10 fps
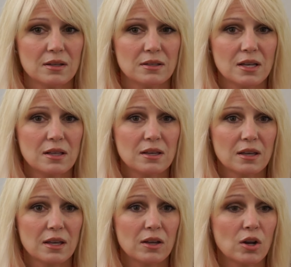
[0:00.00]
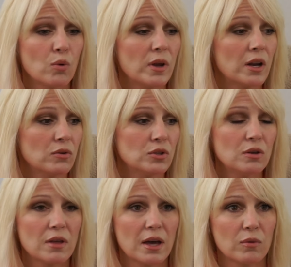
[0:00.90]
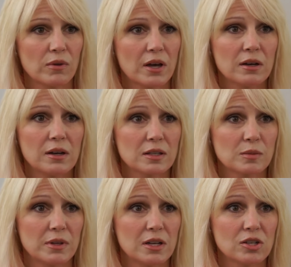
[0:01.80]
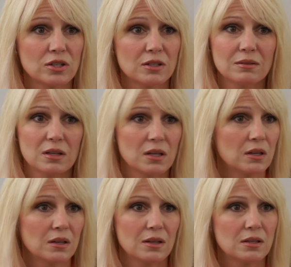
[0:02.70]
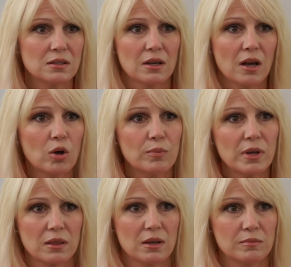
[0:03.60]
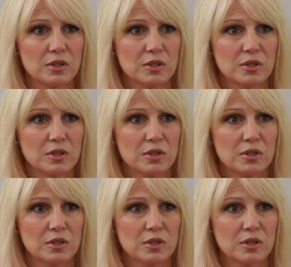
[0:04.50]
telling a kid, oh, we don't do that, without an explanation isn't helping them.